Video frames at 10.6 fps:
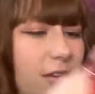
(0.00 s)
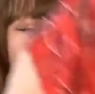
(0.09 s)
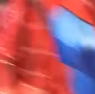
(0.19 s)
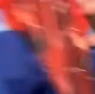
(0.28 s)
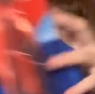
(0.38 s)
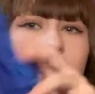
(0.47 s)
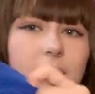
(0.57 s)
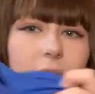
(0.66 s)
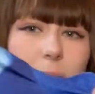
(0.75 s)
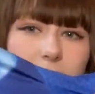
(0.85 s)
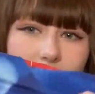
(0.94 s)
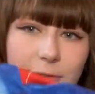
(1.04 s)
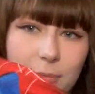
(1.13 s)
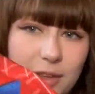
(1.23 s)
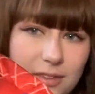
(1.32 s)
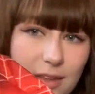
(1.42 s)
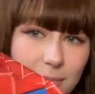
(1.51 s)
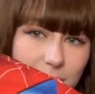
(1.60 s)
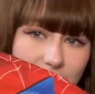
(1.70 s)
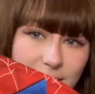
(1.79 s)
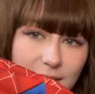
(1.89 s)
suit because I bought it from the same
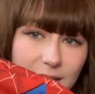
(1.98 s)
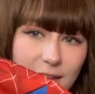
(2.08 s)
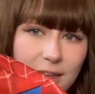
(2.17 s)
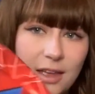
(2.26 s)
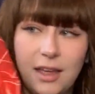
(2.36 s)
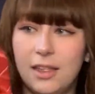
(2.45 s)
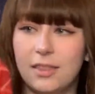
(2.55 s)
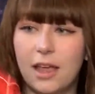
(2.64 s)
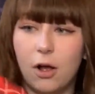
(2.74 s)
listing. They